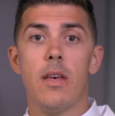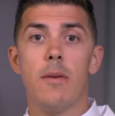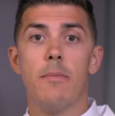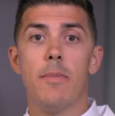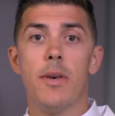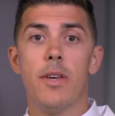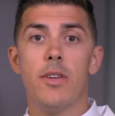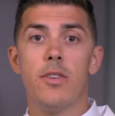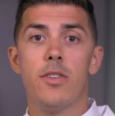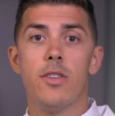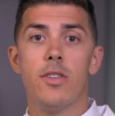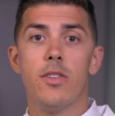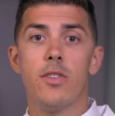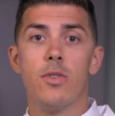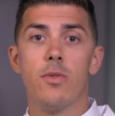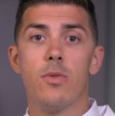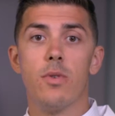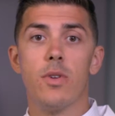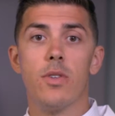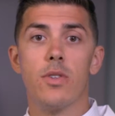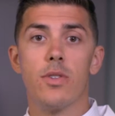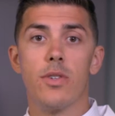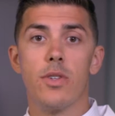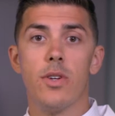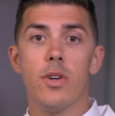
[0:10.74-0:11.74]
Patients who
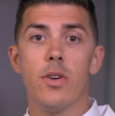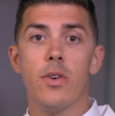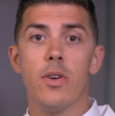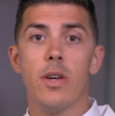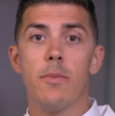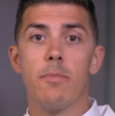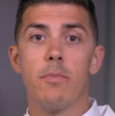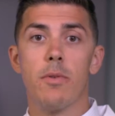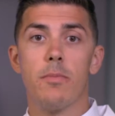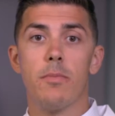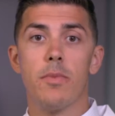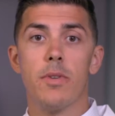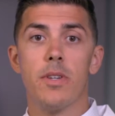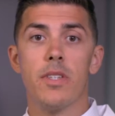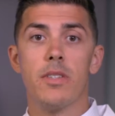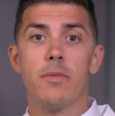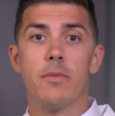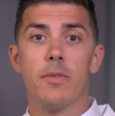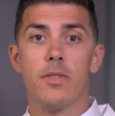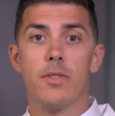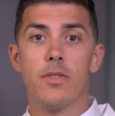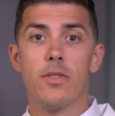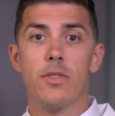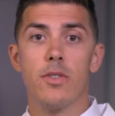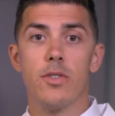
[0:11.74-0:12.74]
undergo hip
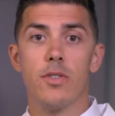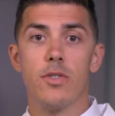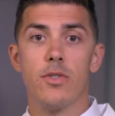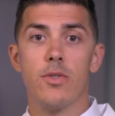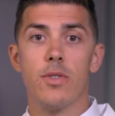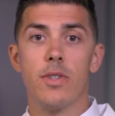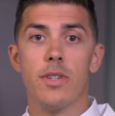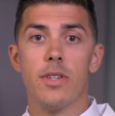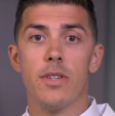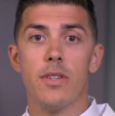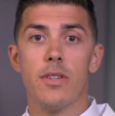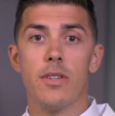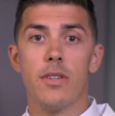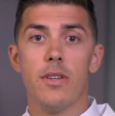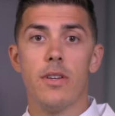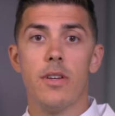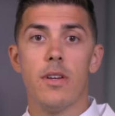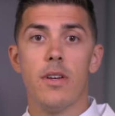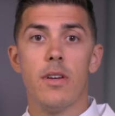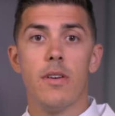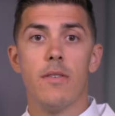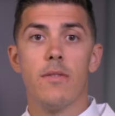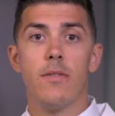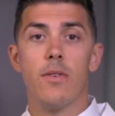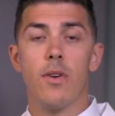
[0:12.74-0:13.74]
replacement surgery
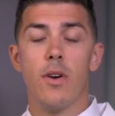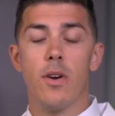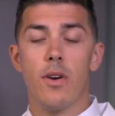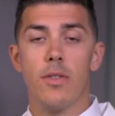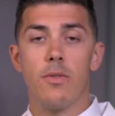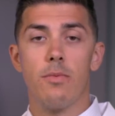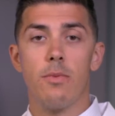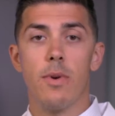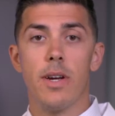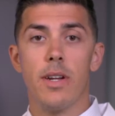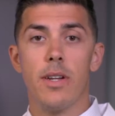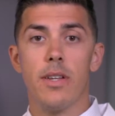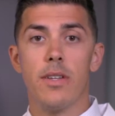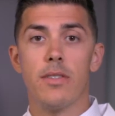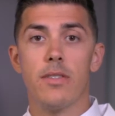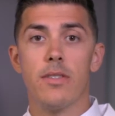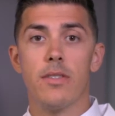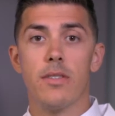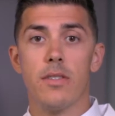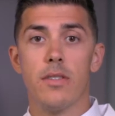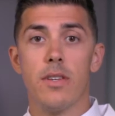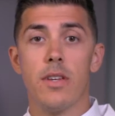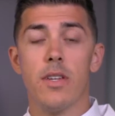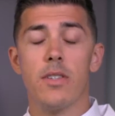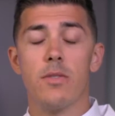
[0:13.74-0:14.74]
for arthritis
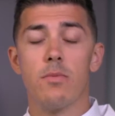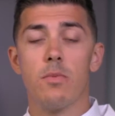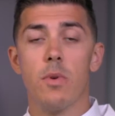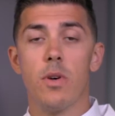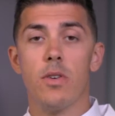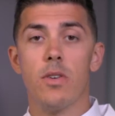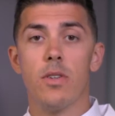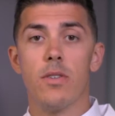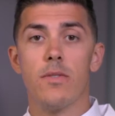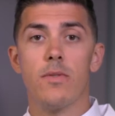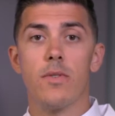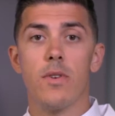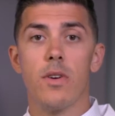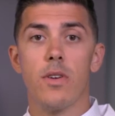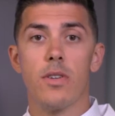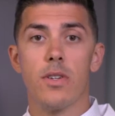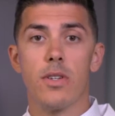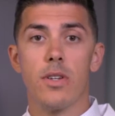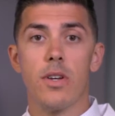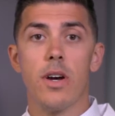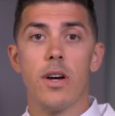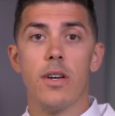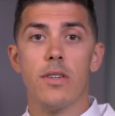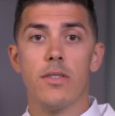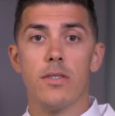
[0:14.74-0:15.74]
as well as for other
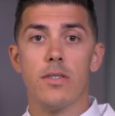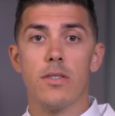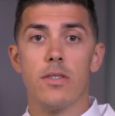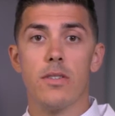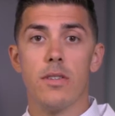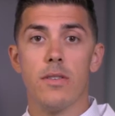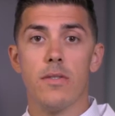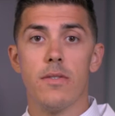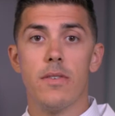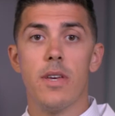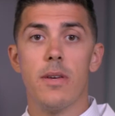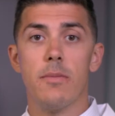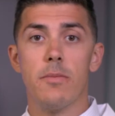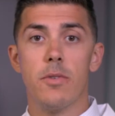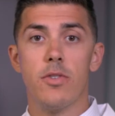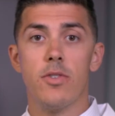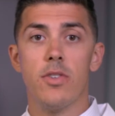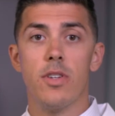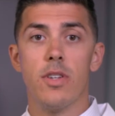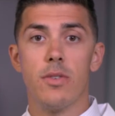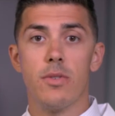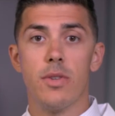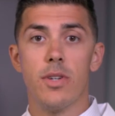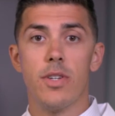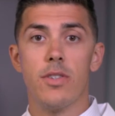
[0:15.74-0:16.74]
causes of hip
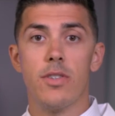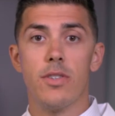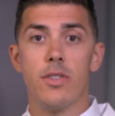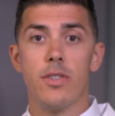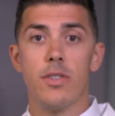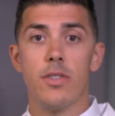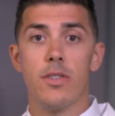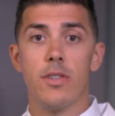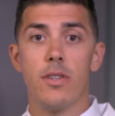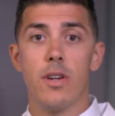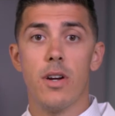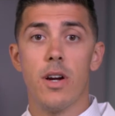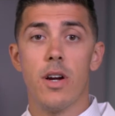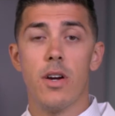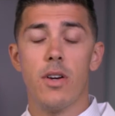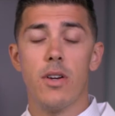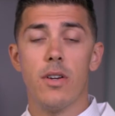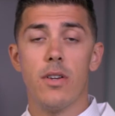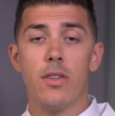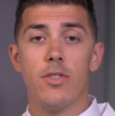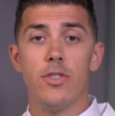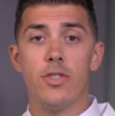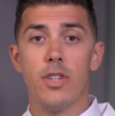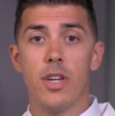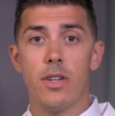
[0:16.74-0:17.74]
degeneration
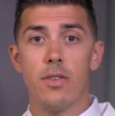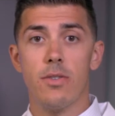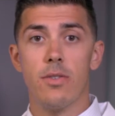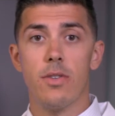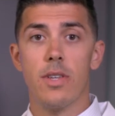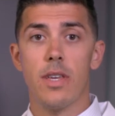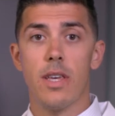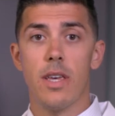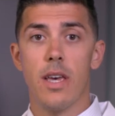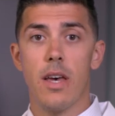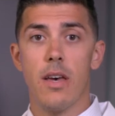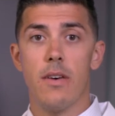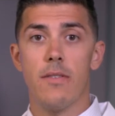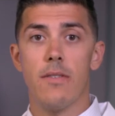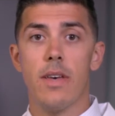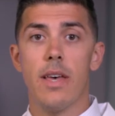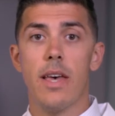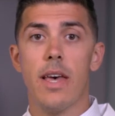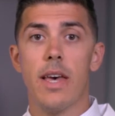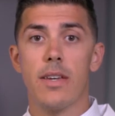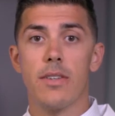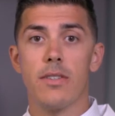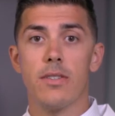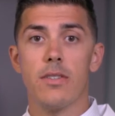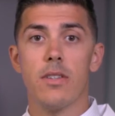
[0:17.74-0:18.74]
generally have
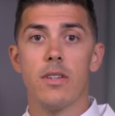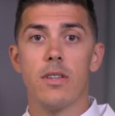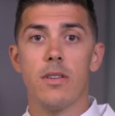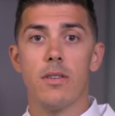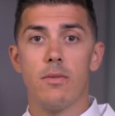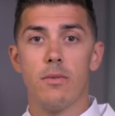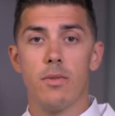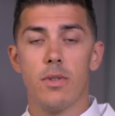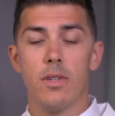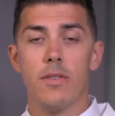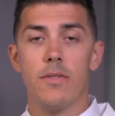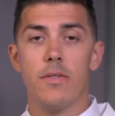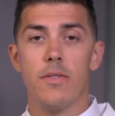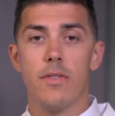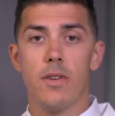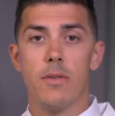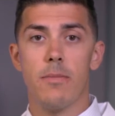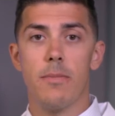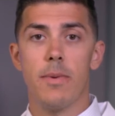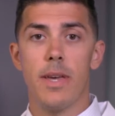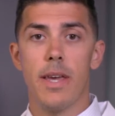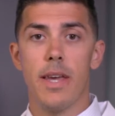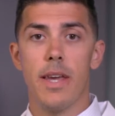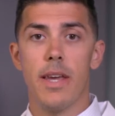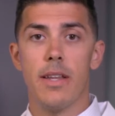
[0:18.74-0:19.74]
excellent relief of their
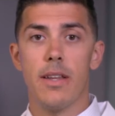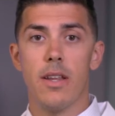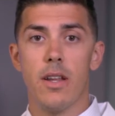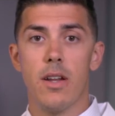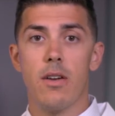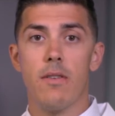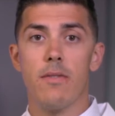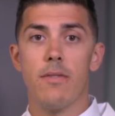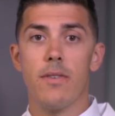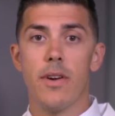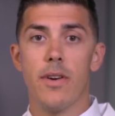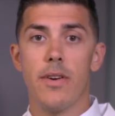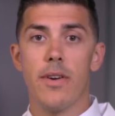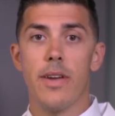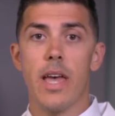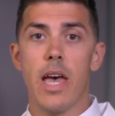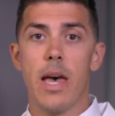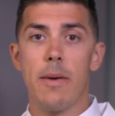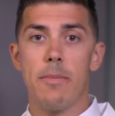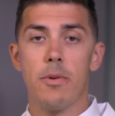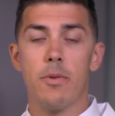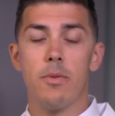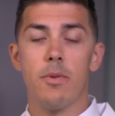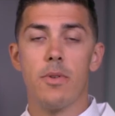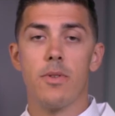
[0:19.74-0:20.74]
pain and are very
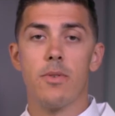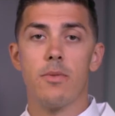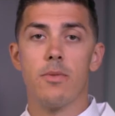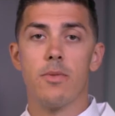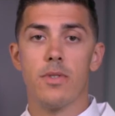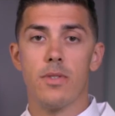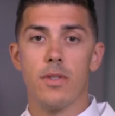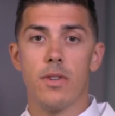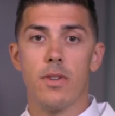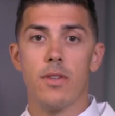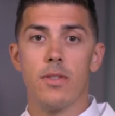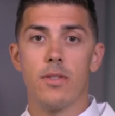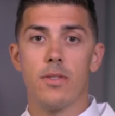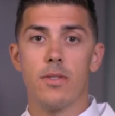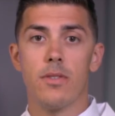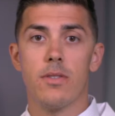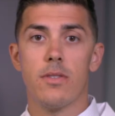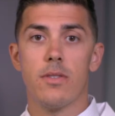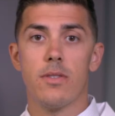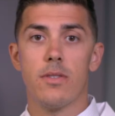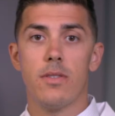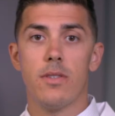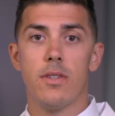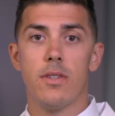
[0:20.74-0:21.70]
happy with the results.